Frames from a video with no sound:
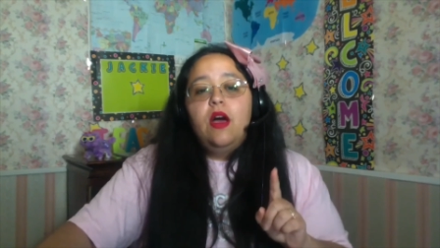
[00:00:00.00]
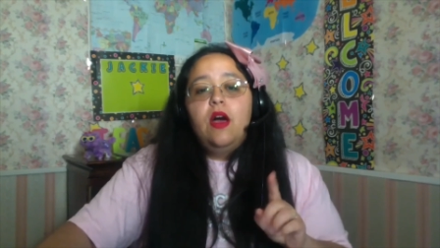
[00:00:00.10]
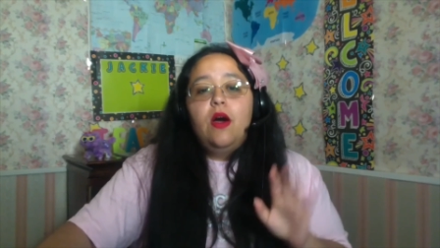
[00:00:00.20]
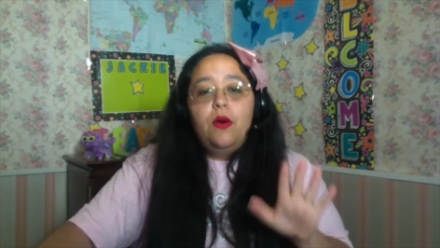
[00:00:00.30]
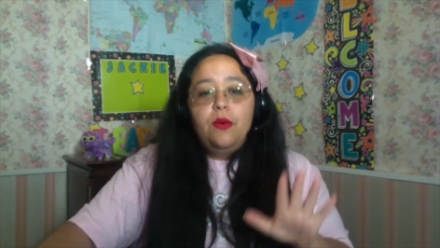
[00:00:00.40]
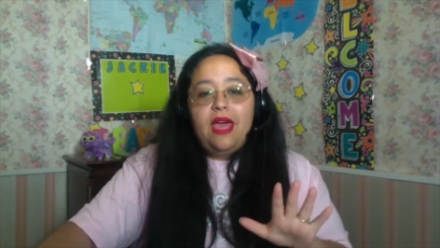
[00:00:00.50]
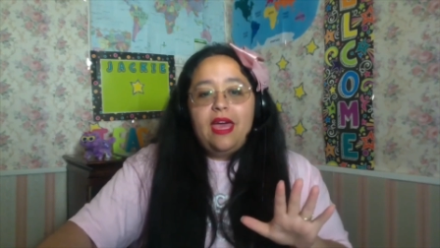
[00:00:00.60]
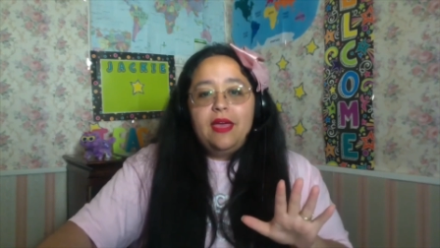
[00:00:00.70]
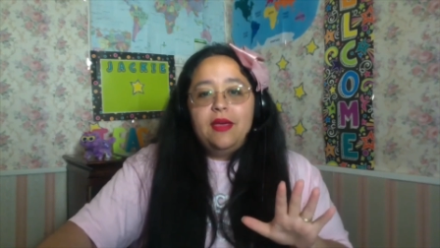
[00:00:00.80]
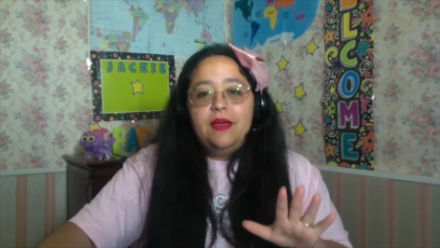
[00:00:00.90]
Okay,
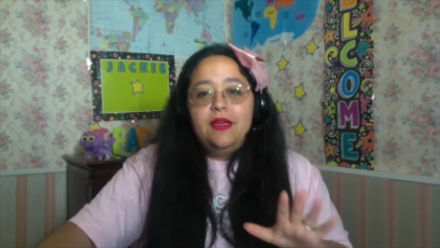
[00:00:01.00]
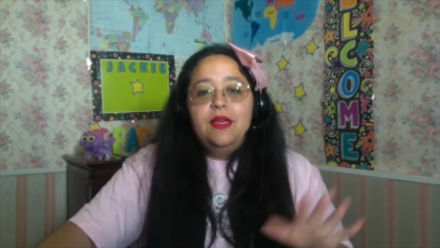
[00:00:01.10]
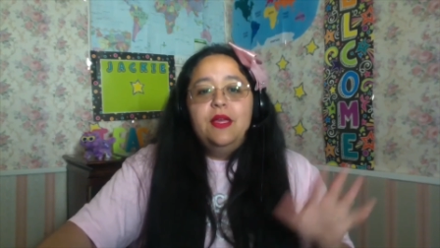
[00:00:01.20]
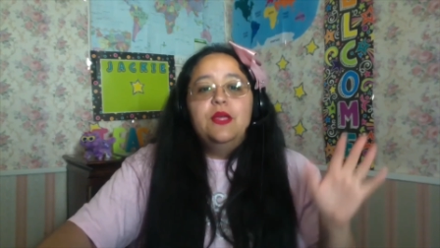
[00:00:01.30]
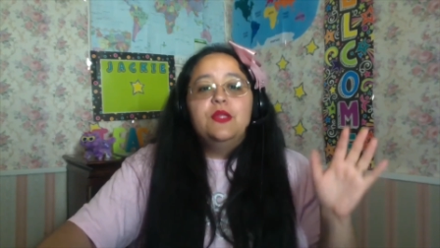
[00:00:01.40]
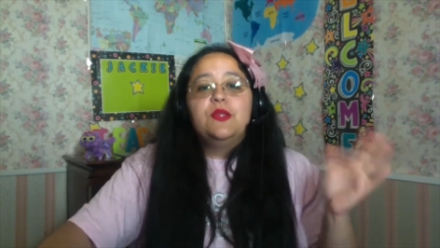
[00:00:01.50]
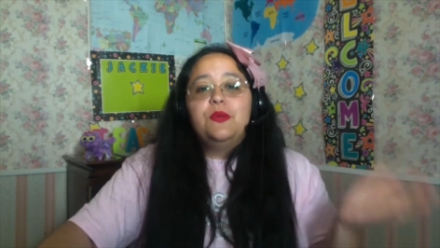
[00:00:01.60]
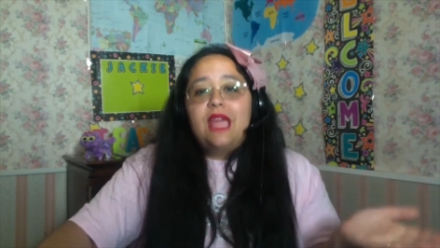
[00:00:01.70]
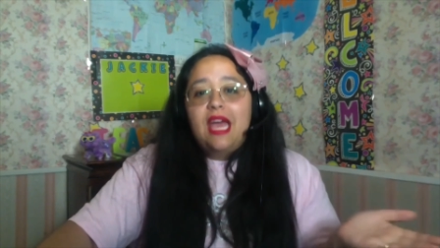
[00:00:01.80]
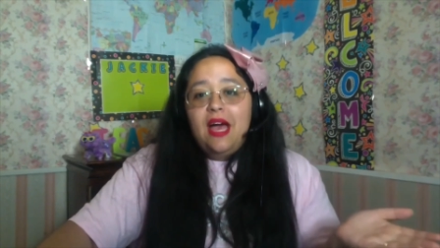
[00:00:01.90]
so
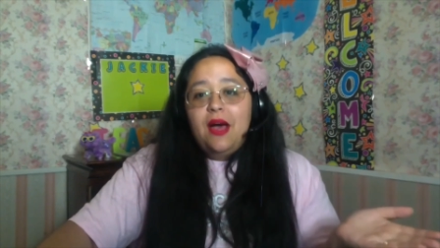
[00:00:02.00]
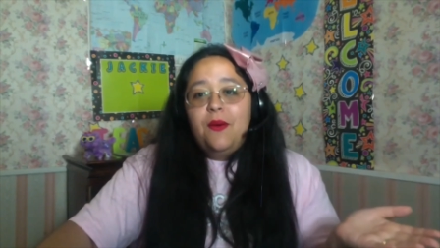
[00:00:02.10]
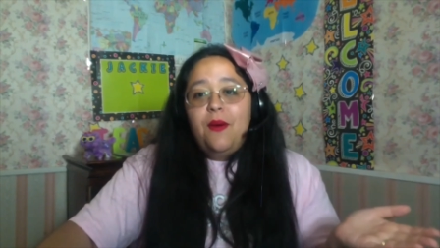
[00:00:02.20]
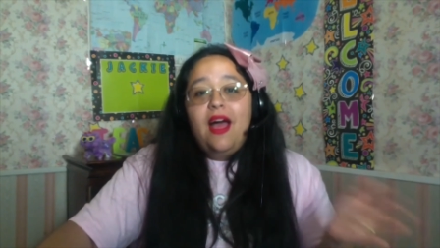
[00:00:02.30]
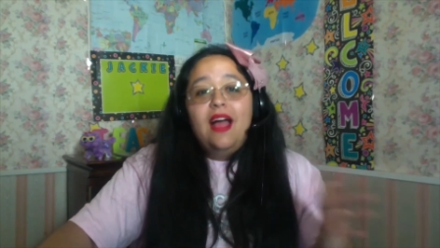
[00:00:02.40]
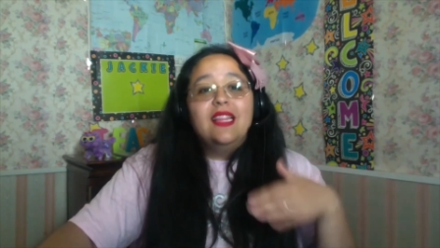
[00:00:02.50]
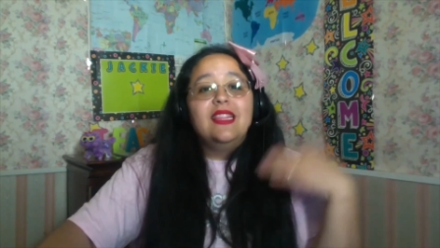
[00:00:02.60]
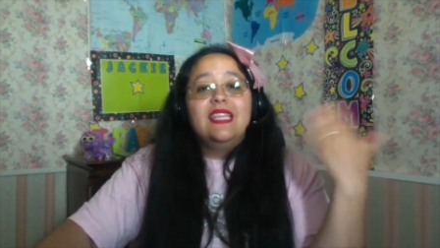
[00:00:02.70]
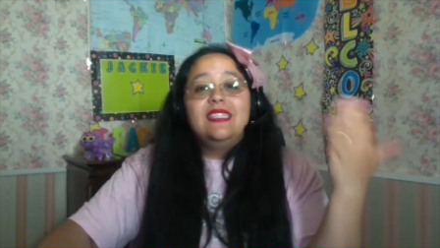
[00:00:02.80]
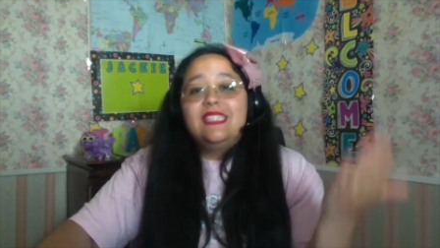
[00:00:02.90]
now
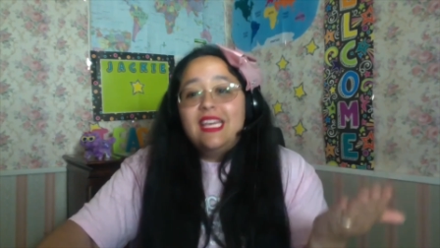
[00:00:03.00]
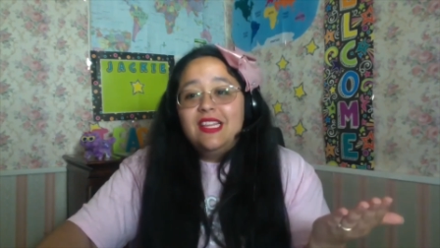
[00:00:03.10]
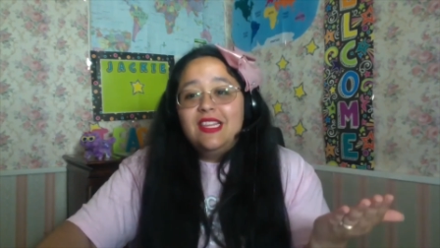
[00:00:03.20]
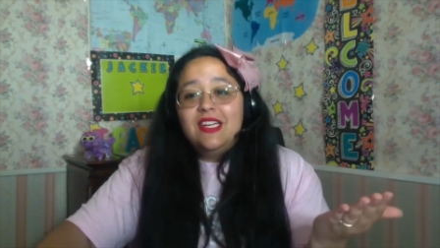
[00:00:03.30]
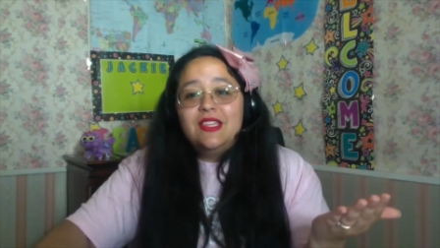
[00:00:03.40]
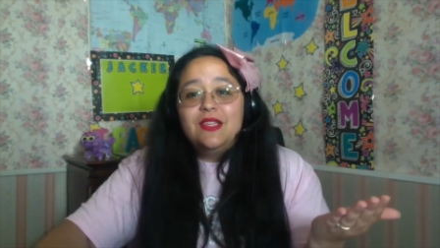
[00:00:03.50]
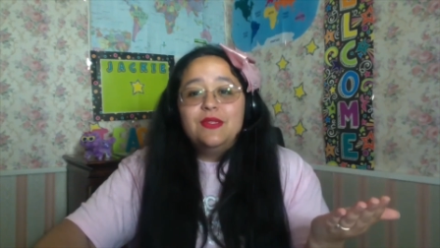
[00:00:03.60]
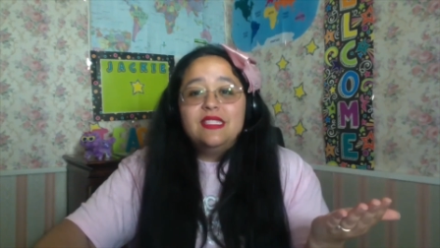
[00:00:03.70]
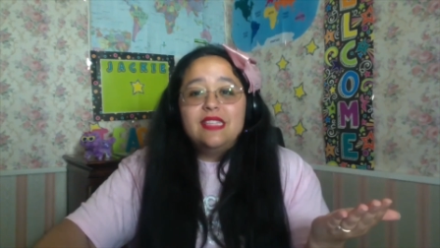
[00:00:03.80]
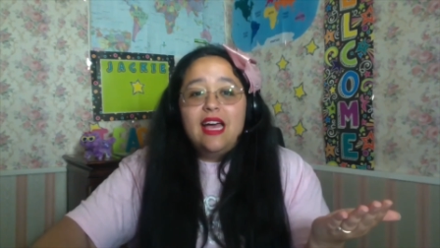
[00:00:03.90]
let's take a look at
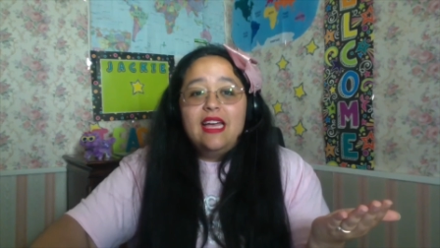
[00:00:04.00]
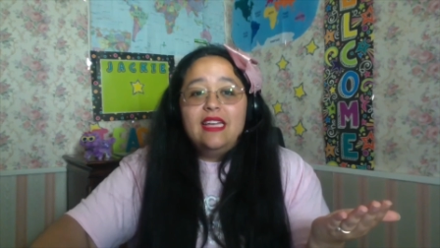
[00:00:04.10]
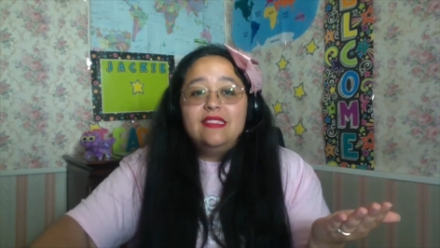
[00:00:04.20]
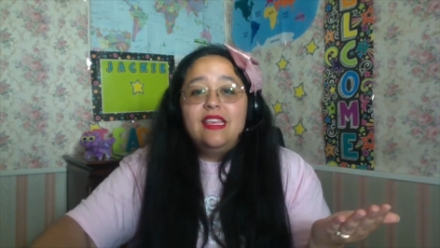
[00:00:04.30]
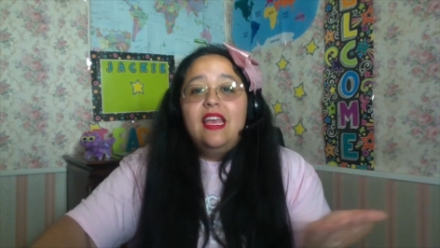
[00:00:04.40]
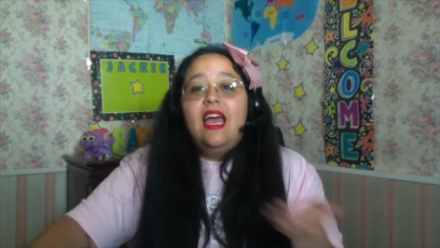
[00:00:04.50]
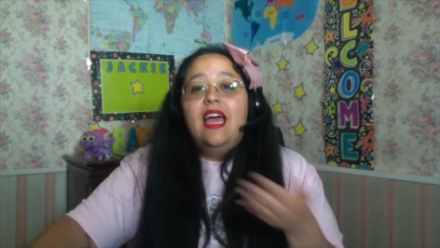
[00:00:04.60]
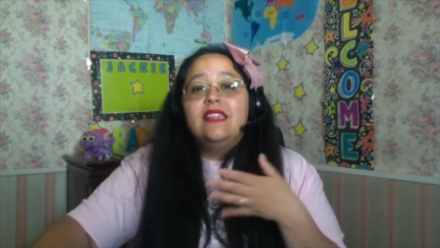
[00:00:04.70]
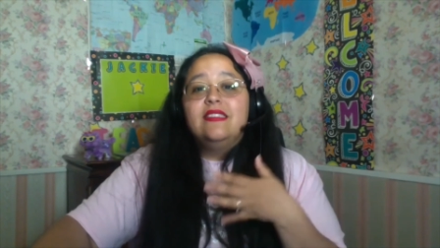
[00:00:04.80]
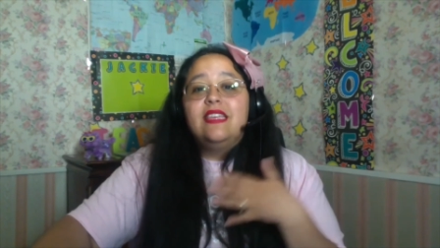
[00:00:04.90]
those slides
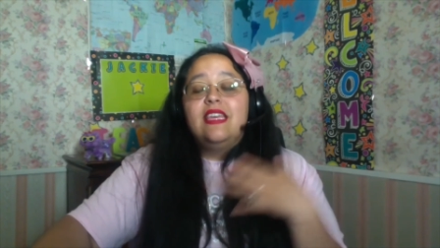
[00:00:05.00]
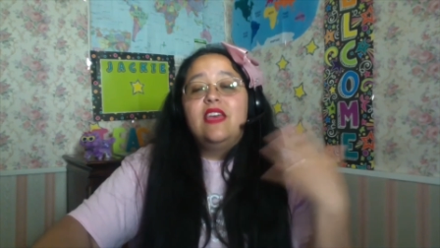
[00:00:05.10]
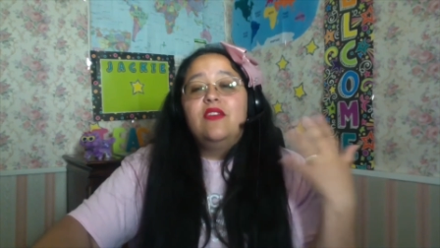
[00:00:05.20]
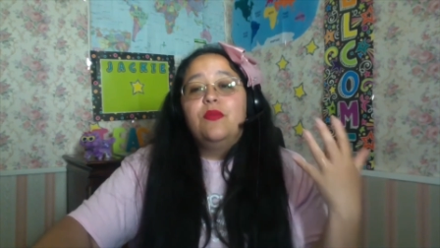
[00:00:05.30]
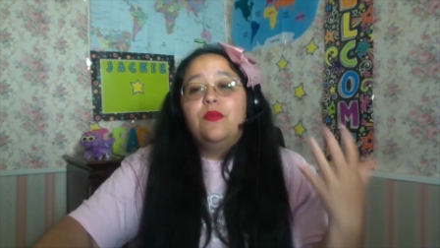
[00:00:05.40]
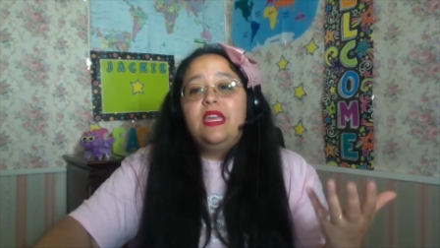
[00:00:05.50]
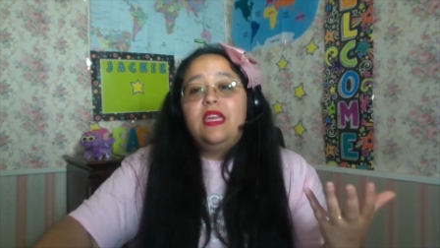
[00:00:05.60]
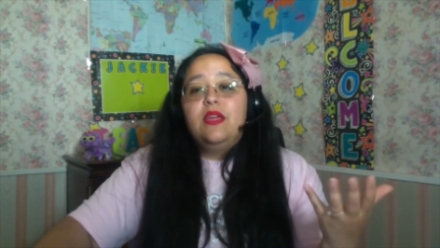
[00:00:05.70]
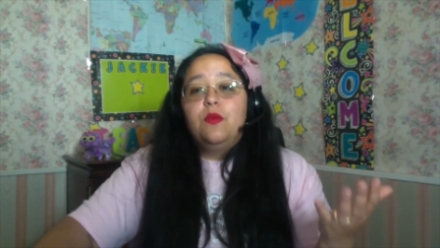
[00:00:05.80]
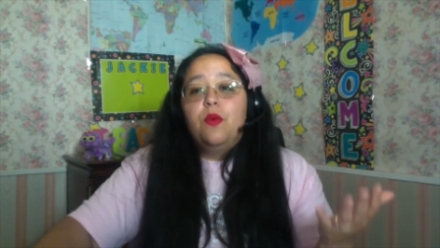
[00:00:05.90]
and see if we
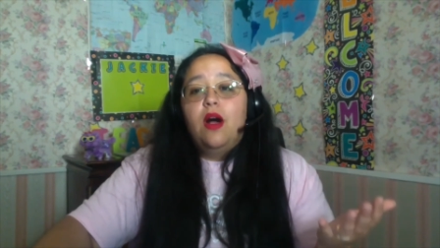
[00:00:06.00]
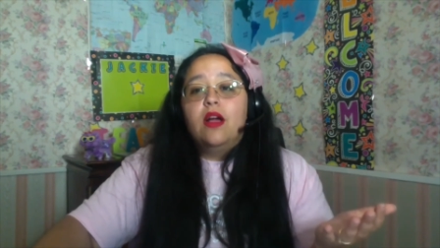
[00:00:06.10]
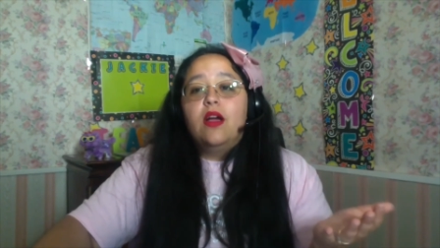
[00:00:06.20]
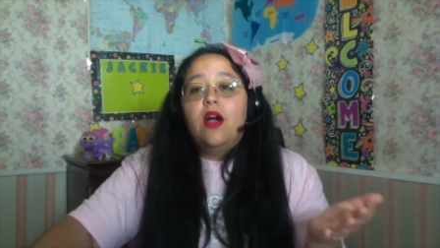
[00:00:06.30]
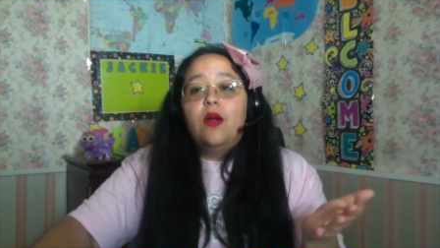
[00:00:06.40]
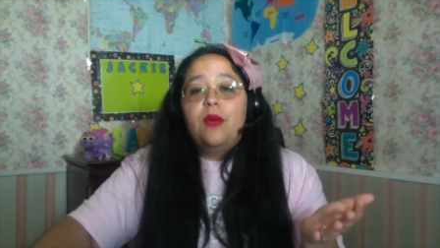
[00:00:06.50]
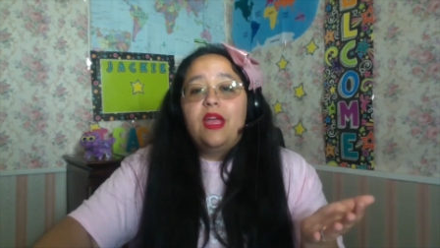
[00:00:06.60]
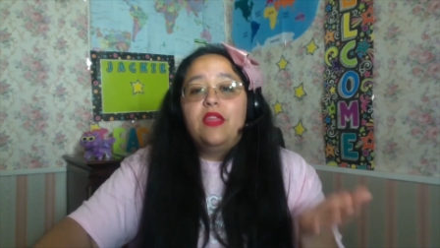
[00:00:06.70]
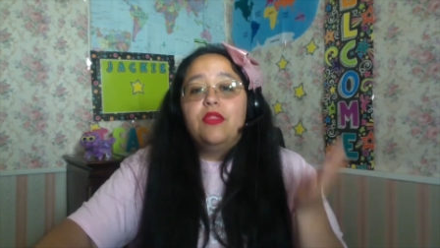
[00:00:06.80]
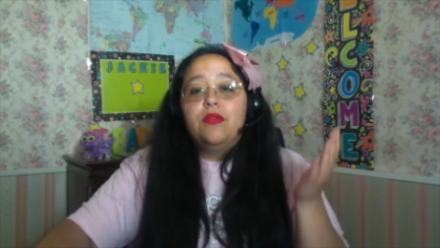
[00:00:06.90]
can walk our
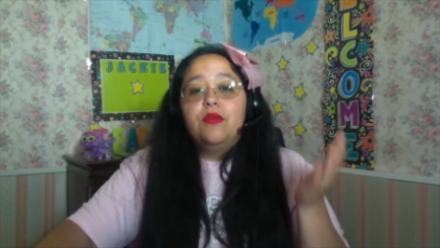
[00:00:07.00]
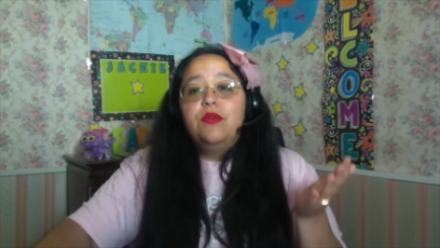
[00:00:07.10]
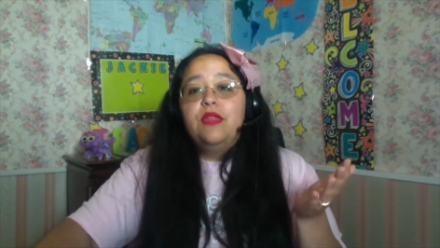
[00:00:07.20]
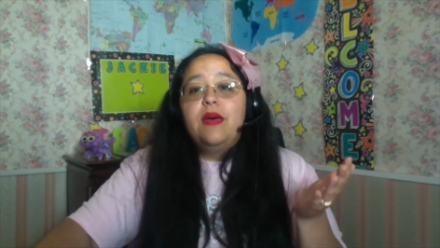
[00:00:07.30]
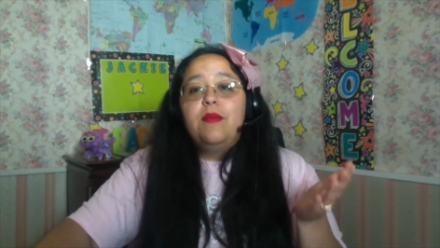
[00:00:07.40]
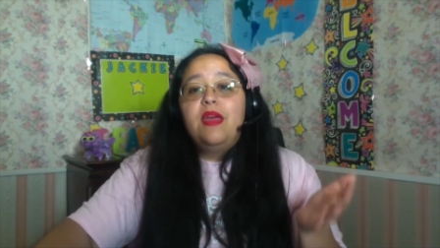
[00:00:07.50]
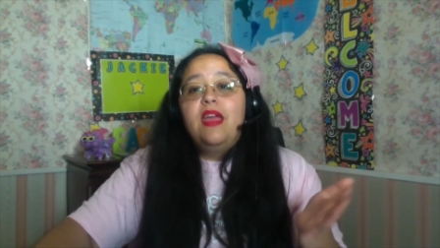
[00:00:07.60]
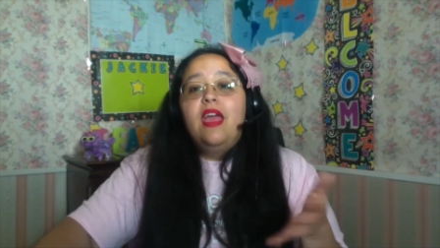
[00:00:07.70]
way through them